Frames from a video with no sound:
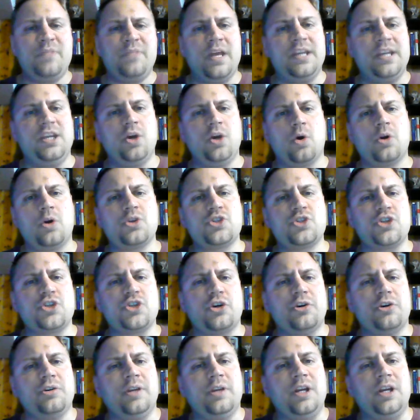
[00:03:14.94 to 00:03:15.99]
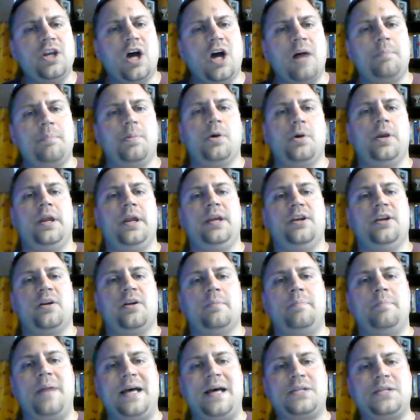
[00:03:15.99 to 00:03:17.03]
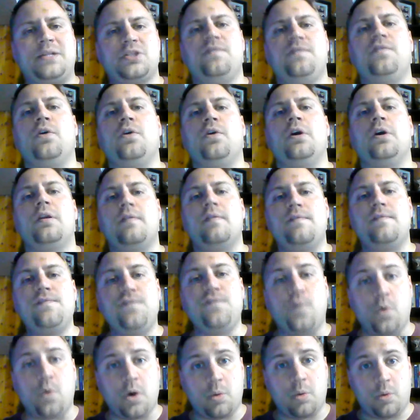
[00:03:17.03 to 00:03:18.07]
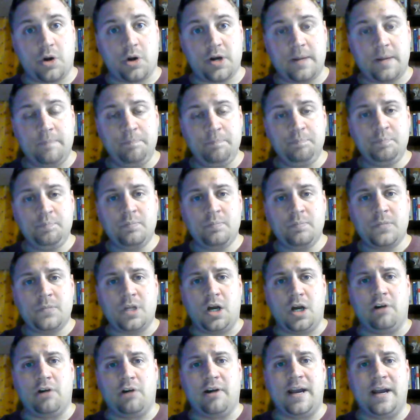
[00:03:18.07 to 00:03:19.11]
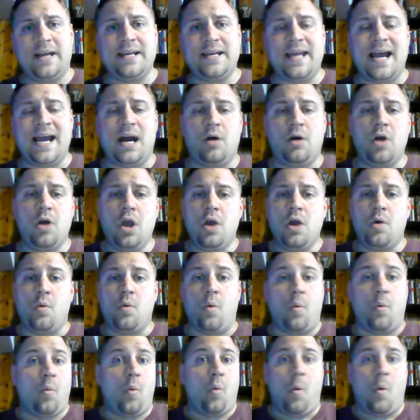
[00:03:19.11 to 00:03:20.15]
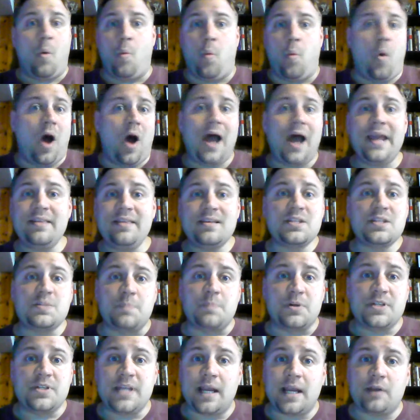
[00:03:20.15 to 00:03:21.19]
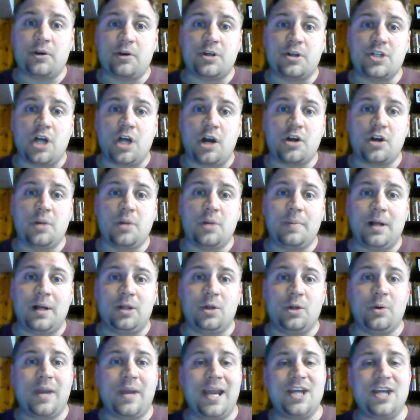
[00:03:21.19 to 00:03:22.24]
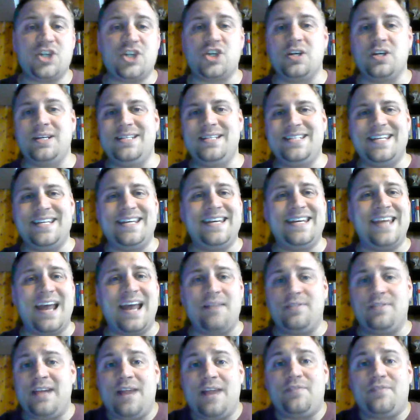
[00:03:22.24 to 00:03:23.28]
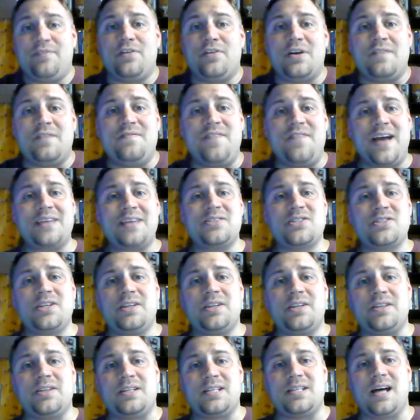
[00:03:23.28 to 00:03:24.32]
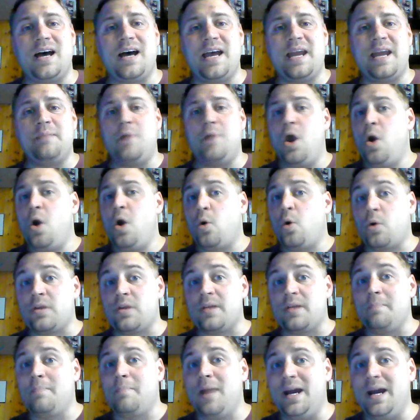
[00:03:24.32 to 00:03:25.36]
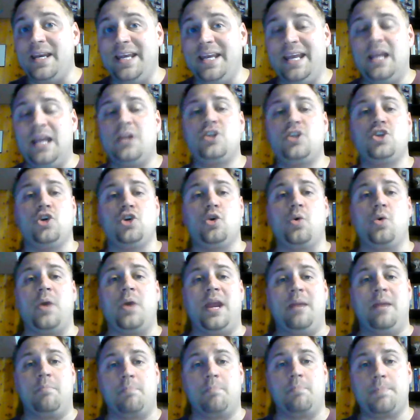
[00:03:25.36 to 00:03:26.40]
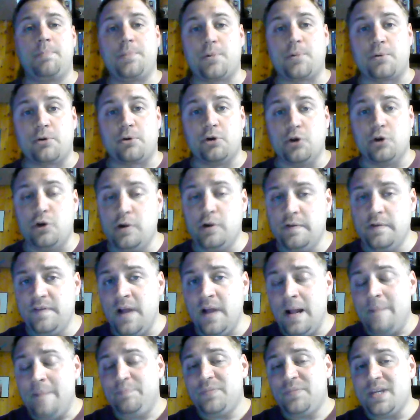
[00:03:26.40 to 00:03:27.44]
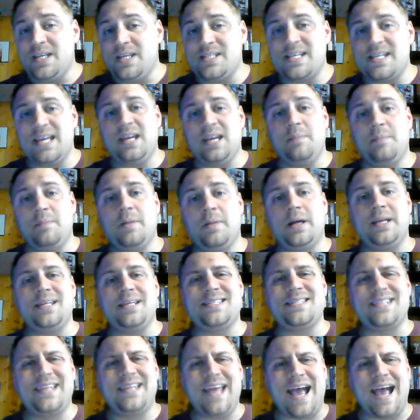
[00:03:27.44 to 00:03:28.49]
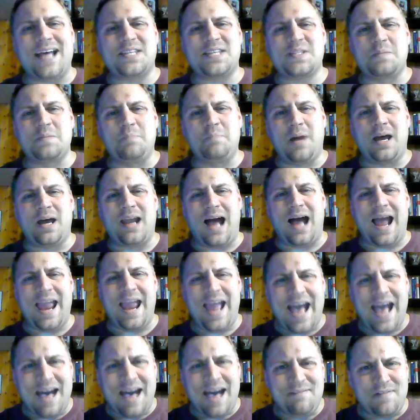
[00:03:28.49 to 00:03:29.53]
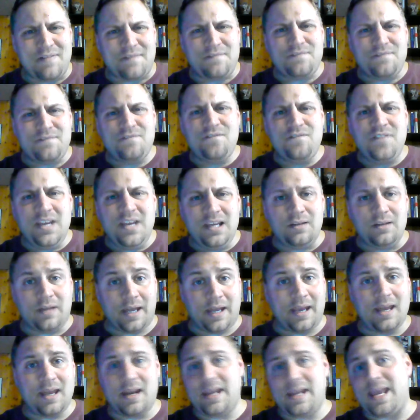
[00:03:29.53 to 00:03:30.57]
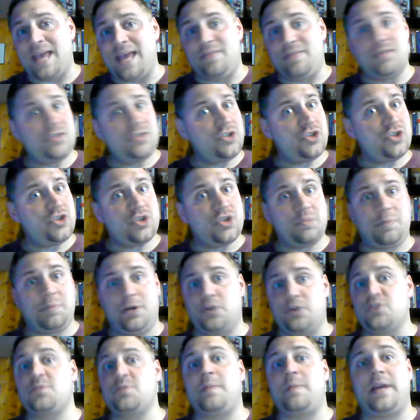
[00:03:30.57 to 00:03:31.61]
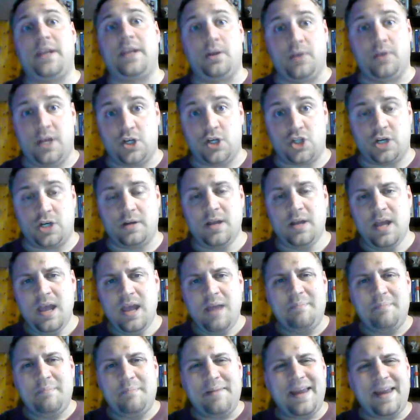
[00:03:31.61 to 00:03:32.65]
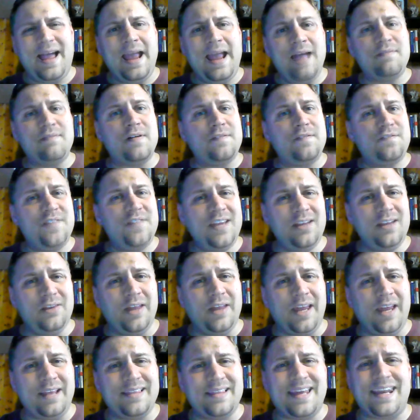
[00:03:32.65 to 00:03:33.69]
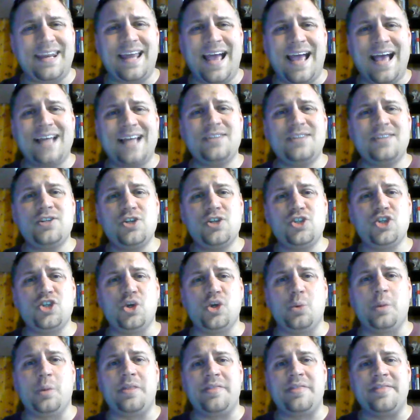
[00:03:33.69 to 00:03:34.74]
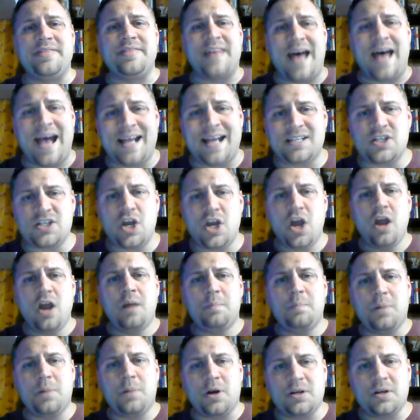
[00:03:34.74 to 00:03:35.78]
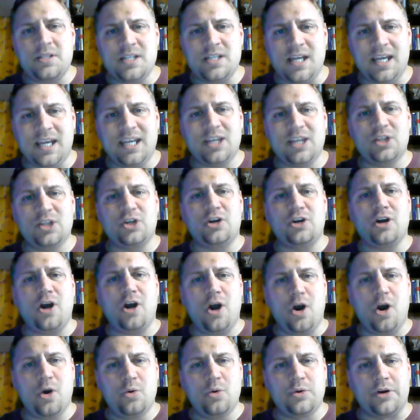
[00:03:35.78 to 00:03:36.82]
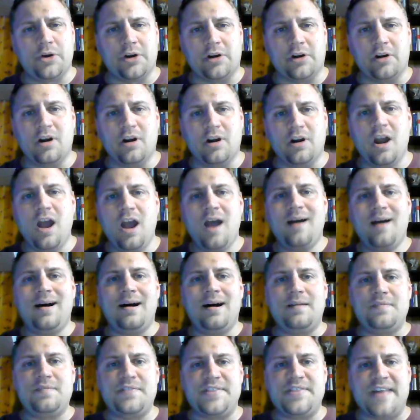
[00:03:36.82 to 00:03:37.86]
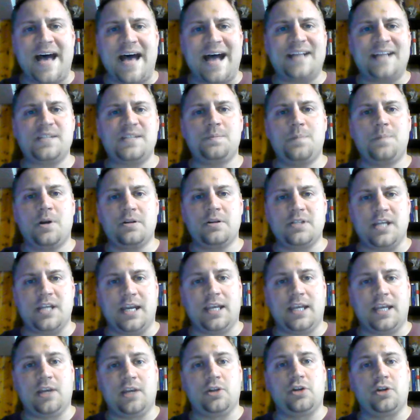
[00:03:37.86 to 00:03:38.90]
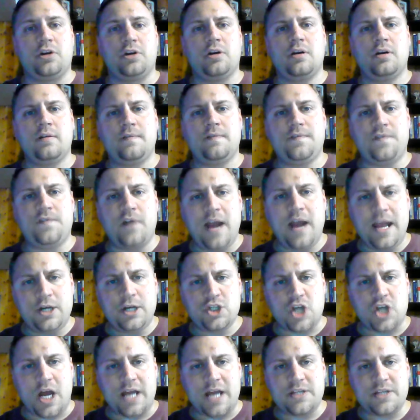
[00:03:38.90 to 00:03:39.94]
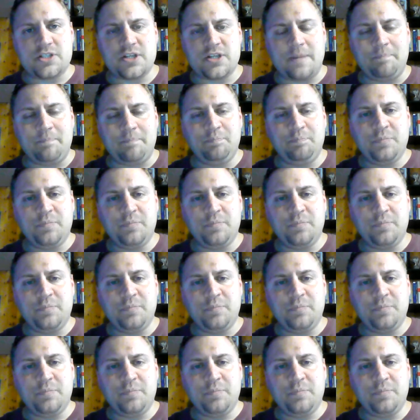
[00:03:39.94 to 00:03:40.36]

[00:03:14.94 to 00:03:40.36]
then you're certainly not putting your best foot forward. All right. Now, why this particular Taco Bell location did never invested the time or the money to improve is anybody's guess. But I have a feeling, and again, this is just pure speculation, but I have a feeling that it had to do with that particular owner of that particular franchise.